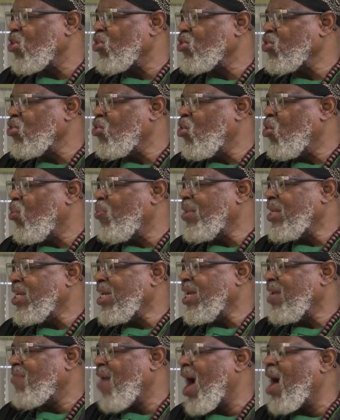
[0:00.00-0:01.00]
Oh, you who
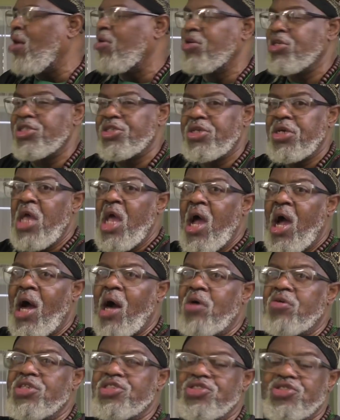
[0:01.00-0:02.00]
believe, how
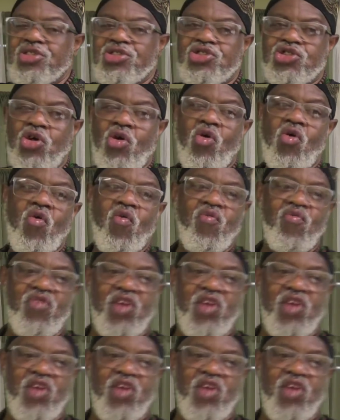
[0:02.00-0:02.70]
is the soul